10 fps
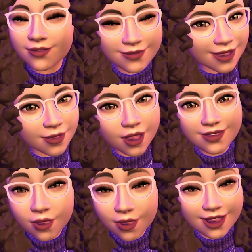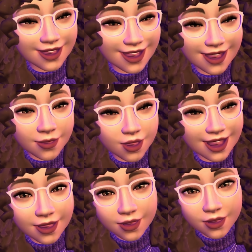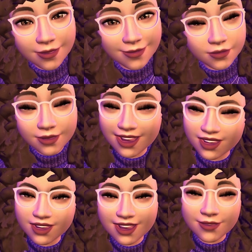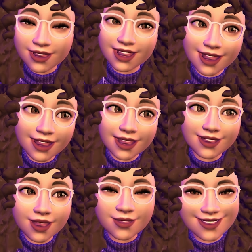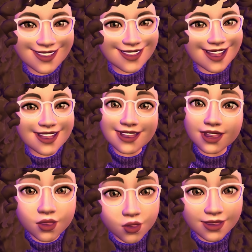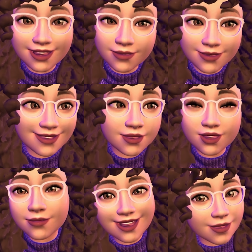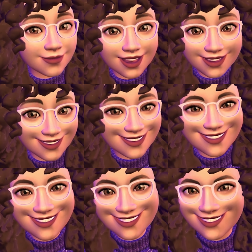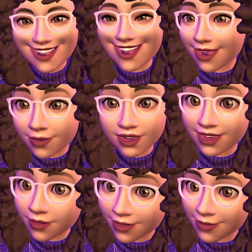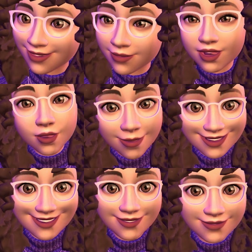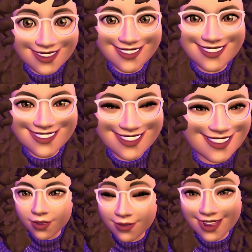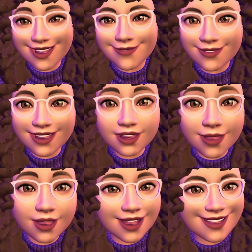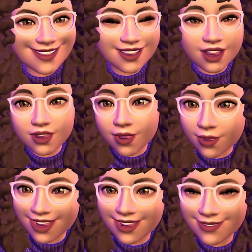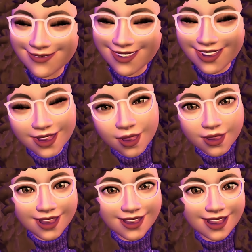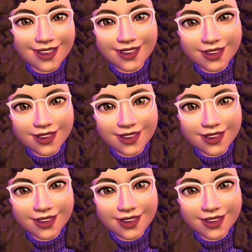Maybe we'll have to look into getting one. I don't know. But that's on him. He's getting his own. He can go rake some leaves or something. I'm not sharing with him. This was my gift. But yeah, that's about it. It's just a quick video kind of letting